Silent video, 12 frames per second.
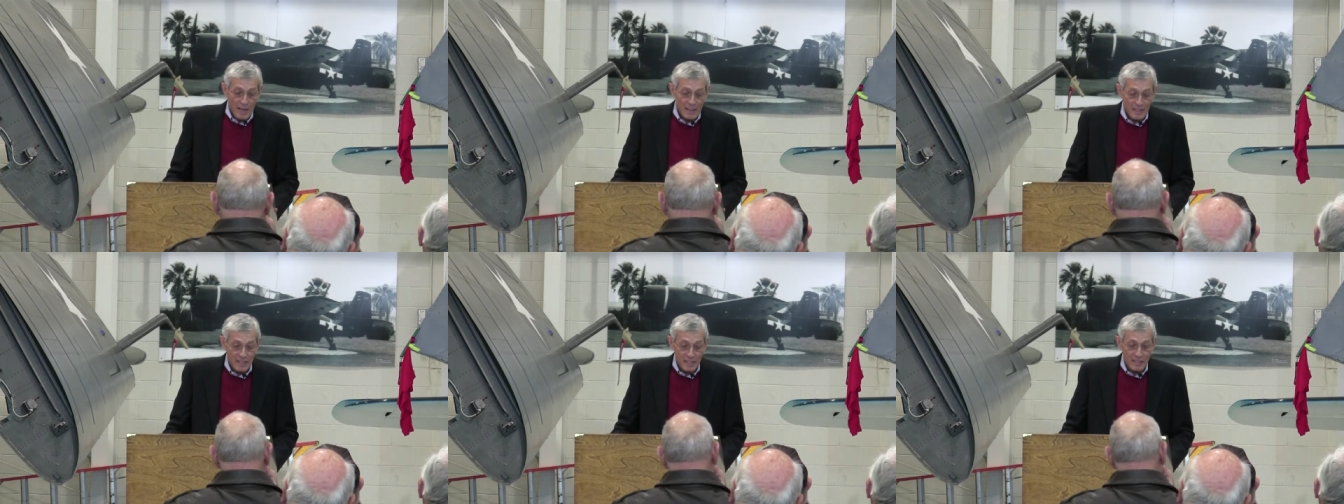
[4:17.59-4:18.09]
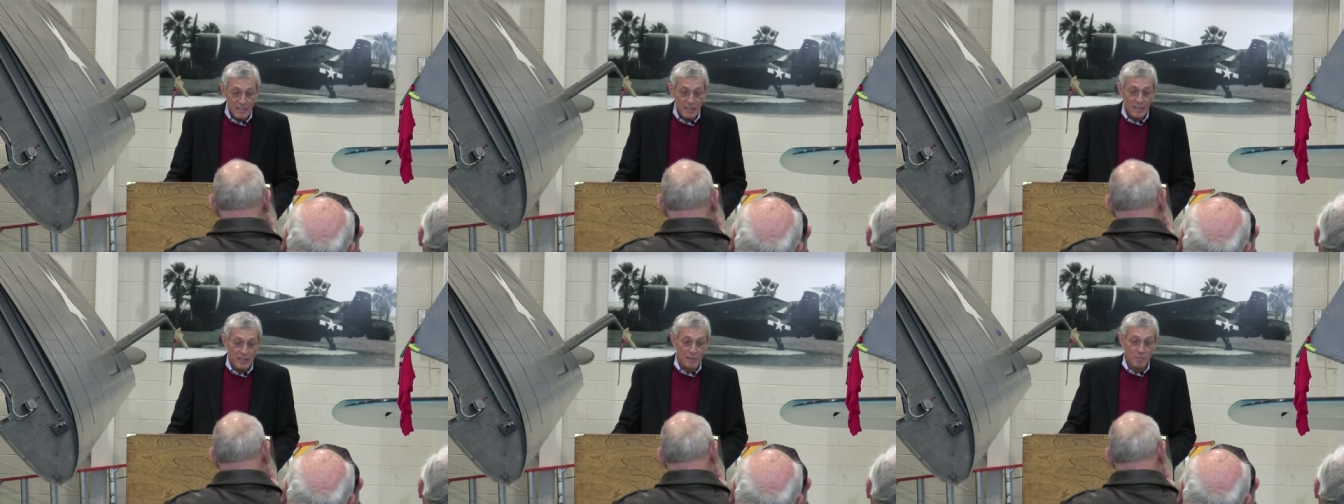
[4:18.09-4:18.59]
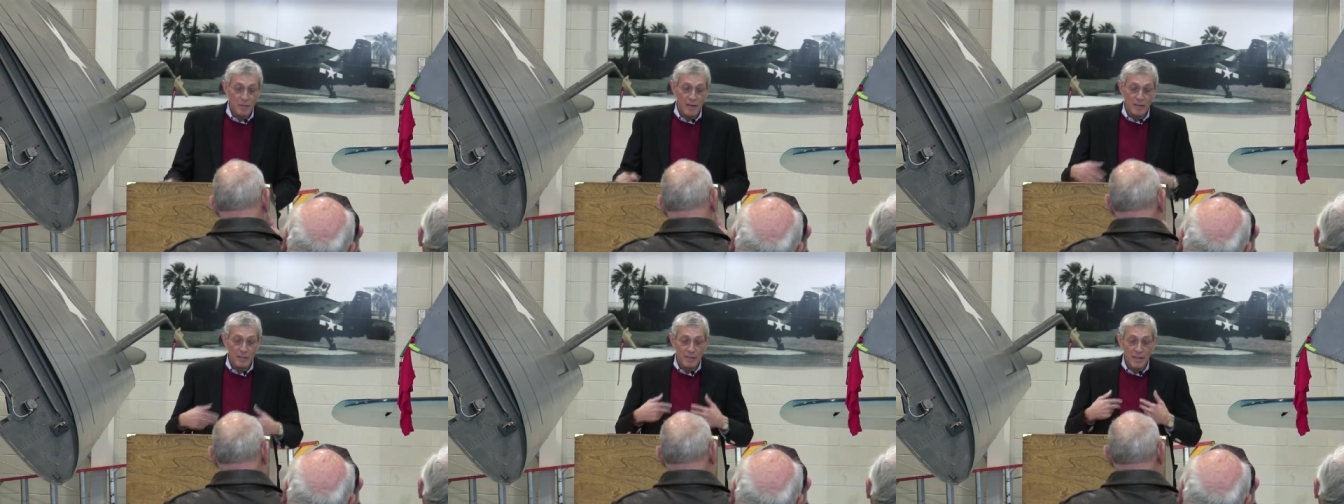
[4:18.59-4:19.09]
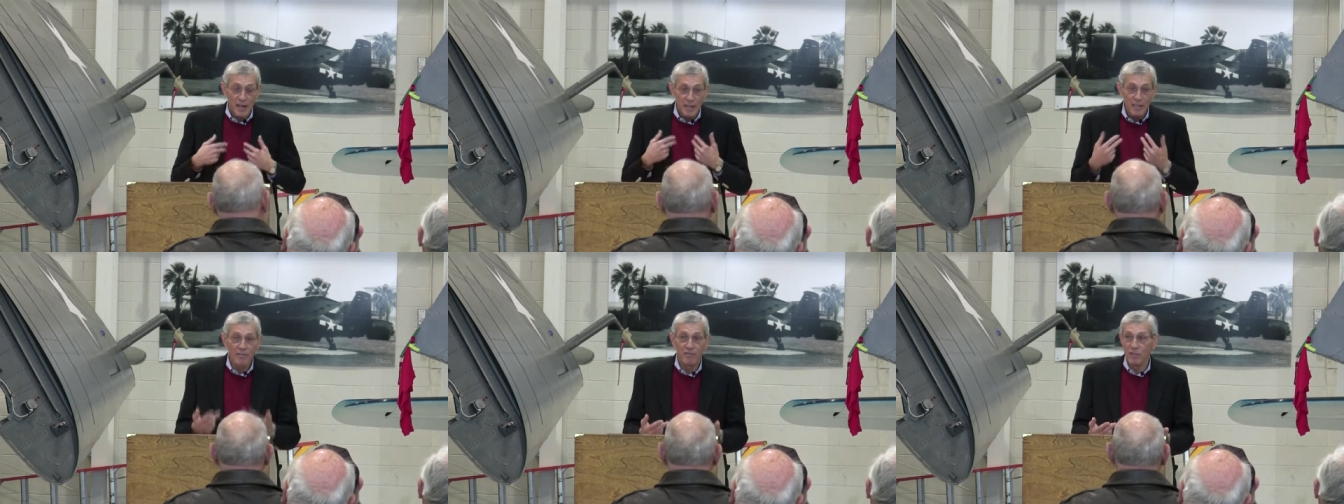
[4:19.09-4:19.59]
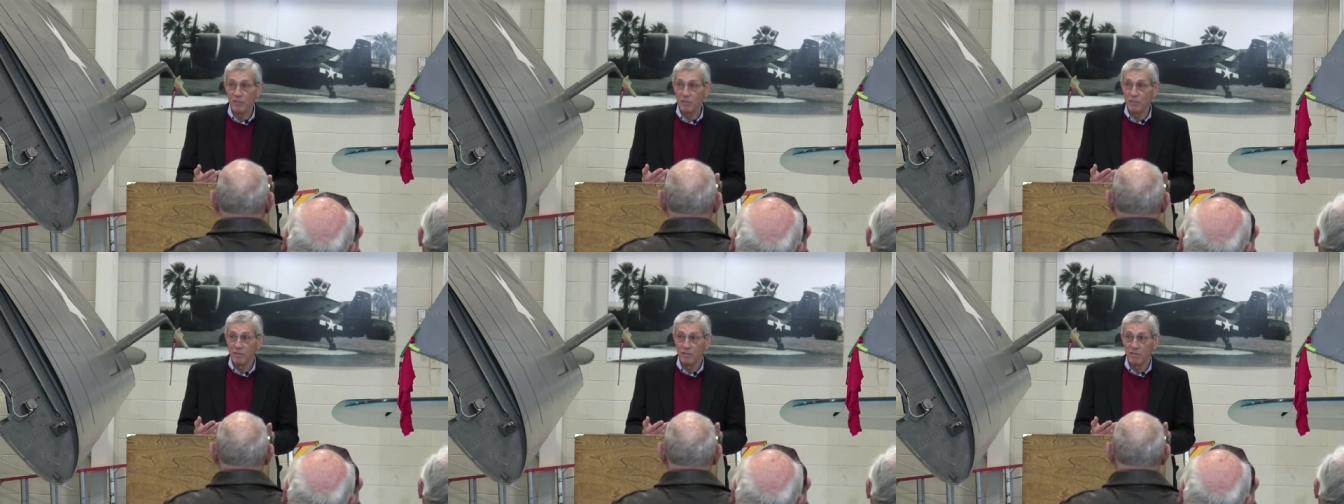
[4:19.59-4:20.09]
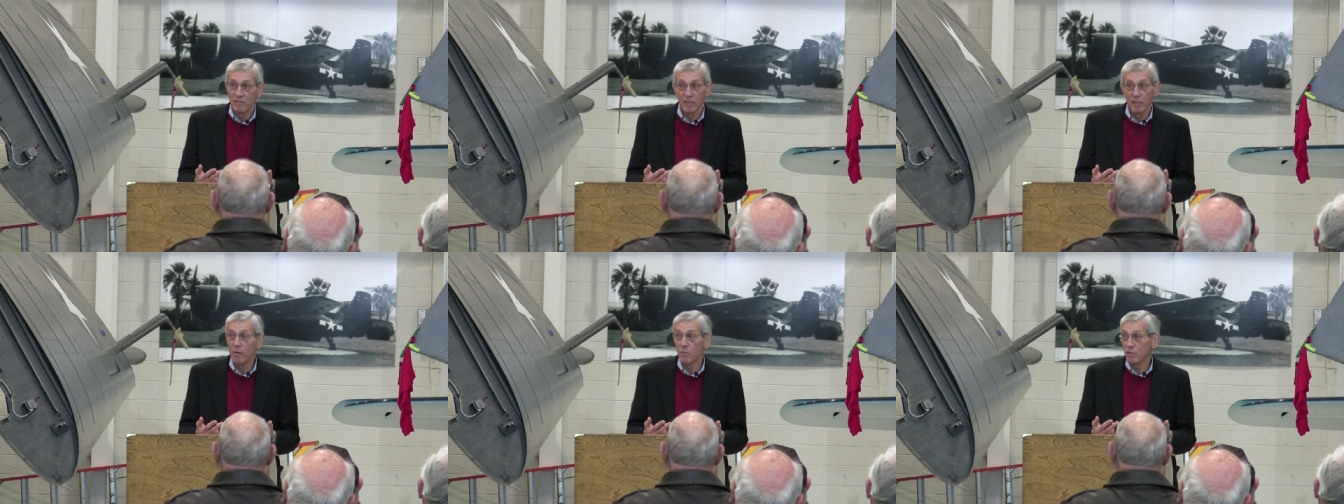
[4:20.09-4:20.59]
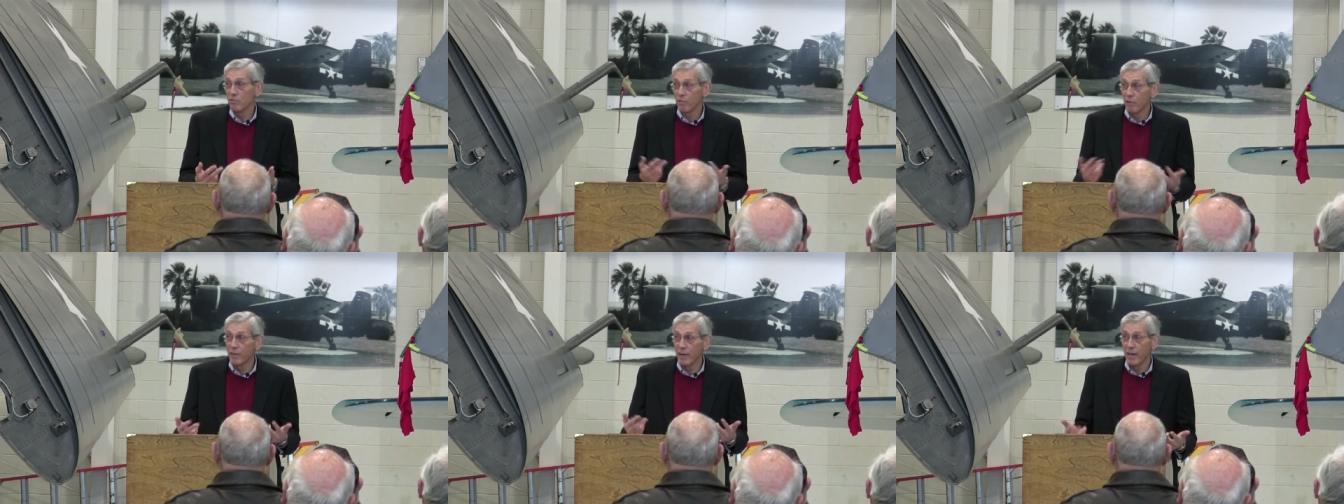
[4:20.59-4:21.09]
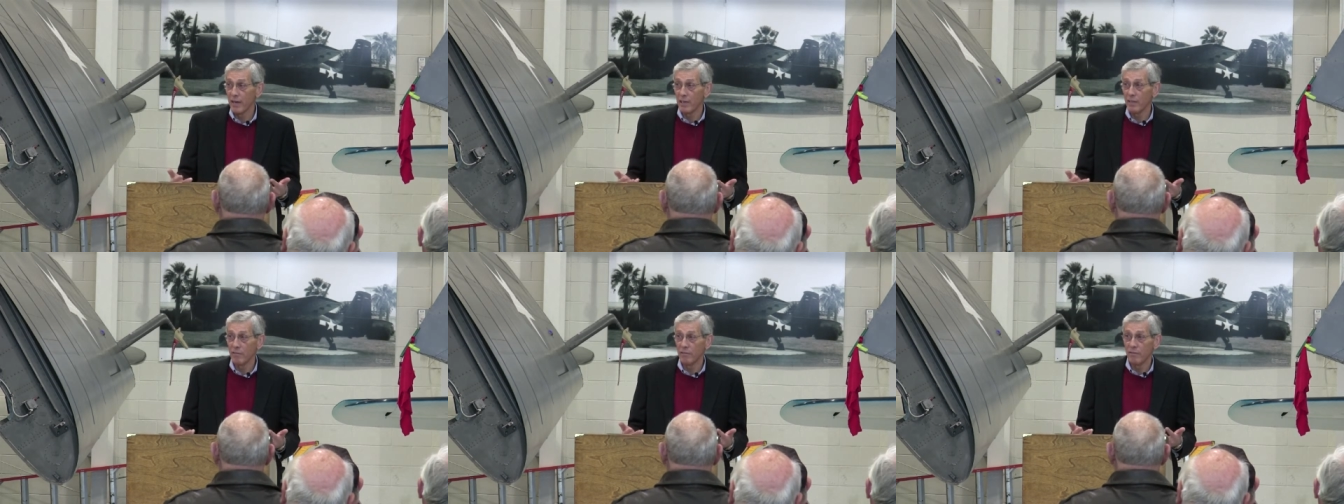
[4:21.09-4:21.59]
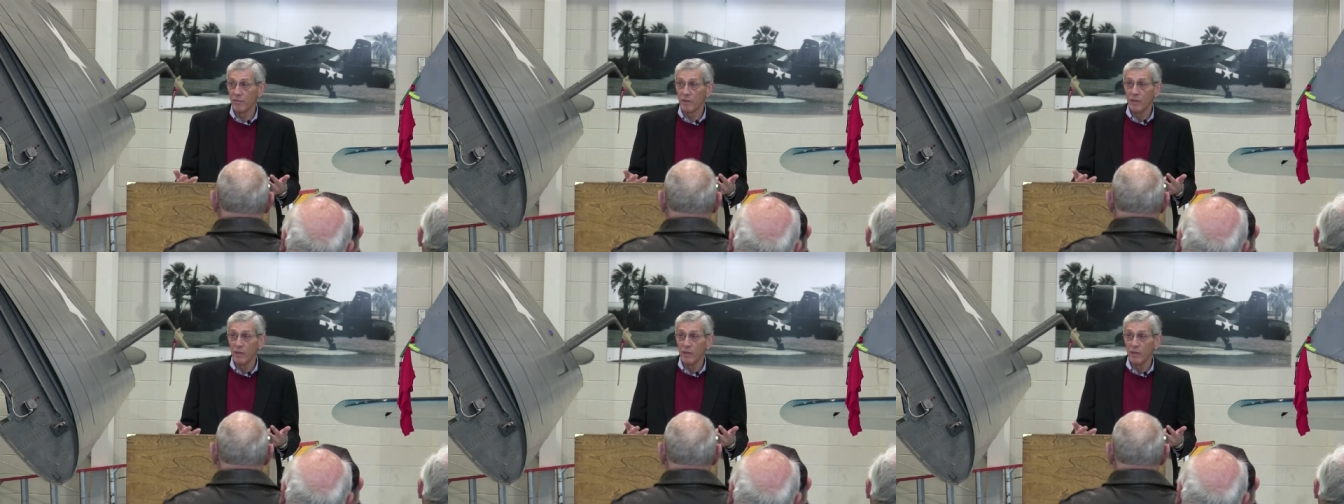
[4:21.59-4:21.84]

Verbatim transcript: I think my naiveness, and I was very naive,